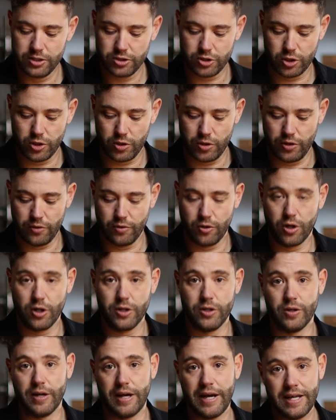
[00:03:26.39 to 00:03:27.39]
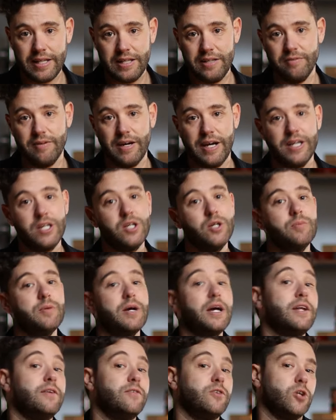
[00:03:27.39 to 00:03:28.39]
So you've got your
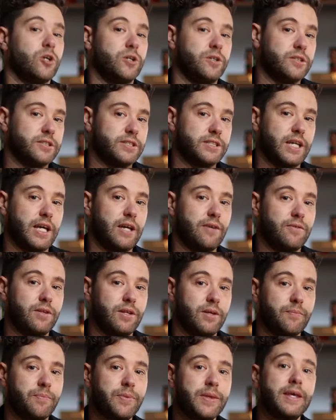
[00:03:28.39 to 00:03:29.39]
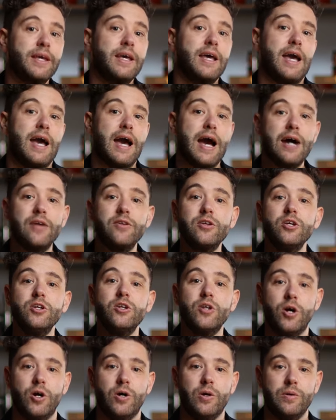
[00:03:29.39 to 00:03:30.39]
anti-vacuum and you've got your safety. How do you
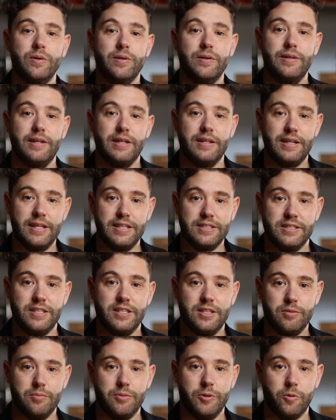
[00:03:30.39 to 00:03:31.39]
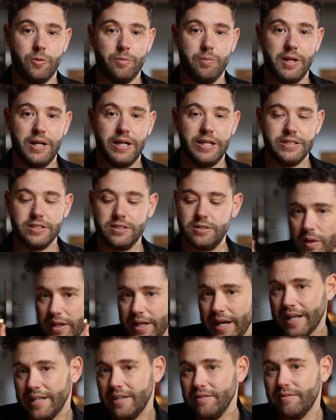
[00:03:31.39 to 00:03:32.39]
know that these need to be replaced? With
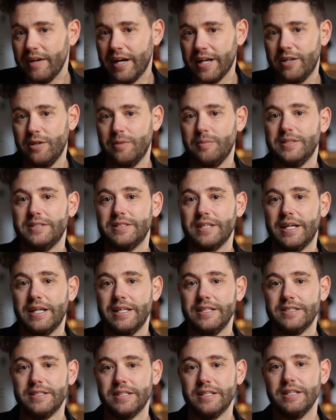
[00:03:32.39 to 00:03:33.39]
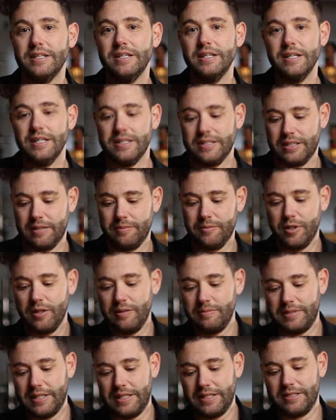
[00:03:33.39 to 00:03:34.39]
the anti-vacuum, it's easy.
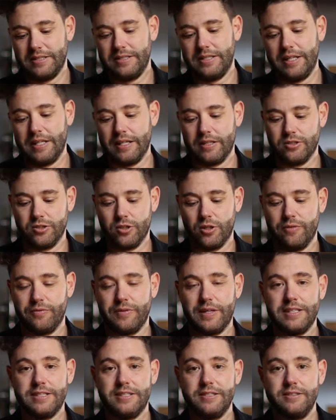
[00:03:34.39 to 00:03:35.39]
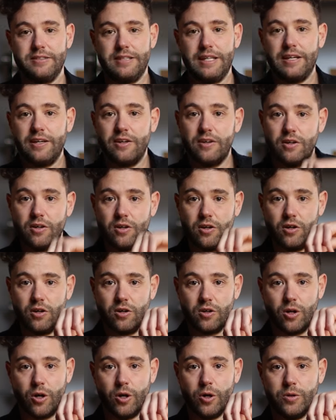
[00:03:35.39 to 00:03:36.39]
Sometimes they stick. So if they stick
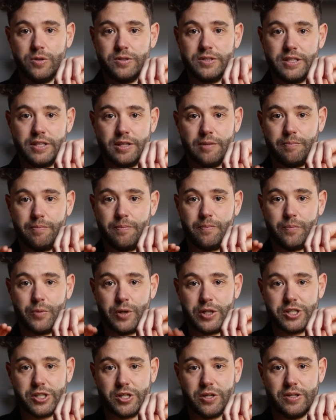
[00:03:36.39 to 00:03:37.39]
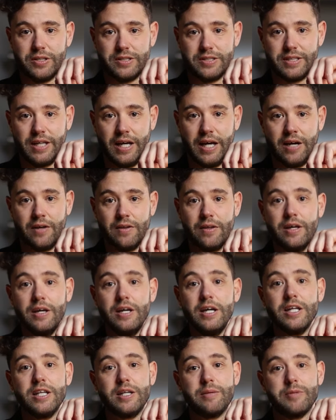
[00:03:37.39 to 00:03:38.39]
closed and the pressure goes down,
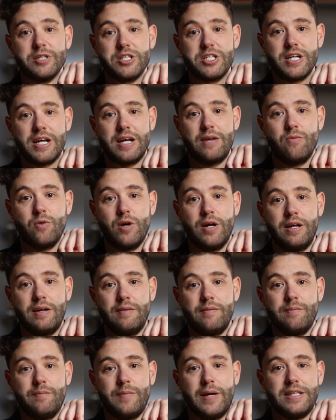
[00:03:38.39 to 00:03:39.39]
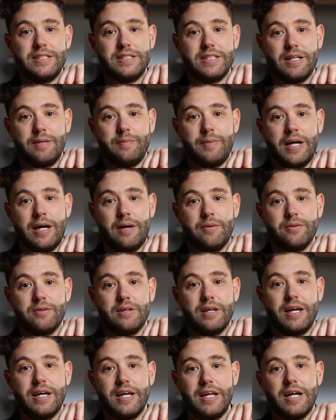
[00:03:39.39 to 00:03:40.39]
the machine won't basically be able
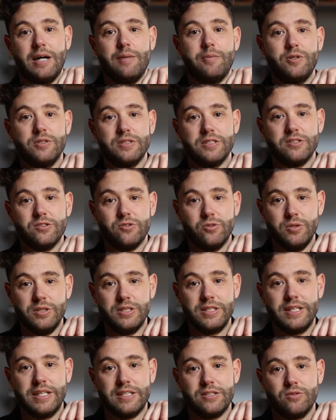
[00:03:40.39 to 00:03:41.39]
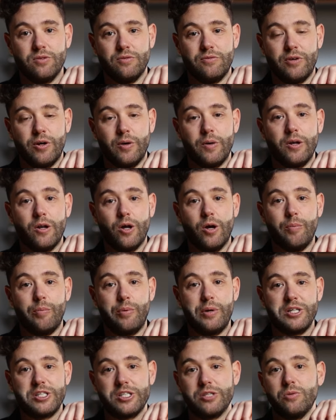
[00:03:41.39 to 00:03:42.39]
to heat up, because as soon as it gets to a very low
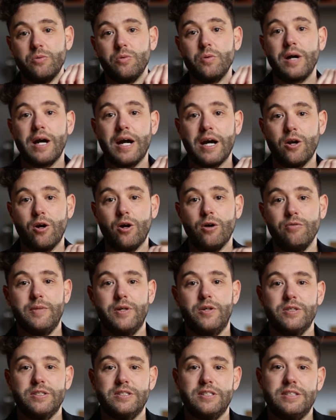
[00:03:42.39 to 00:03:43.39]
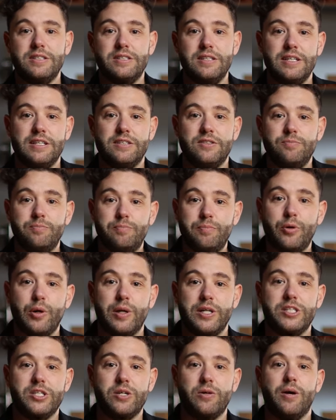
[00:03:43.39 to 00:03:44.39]
pressure, it will cut off because it's
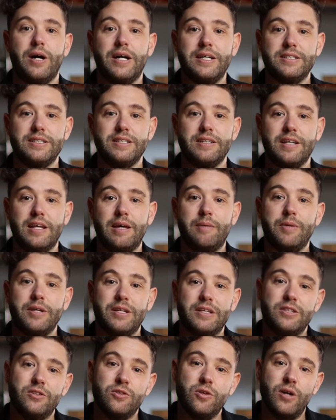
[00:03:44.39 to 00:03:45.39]
pressurizing there, but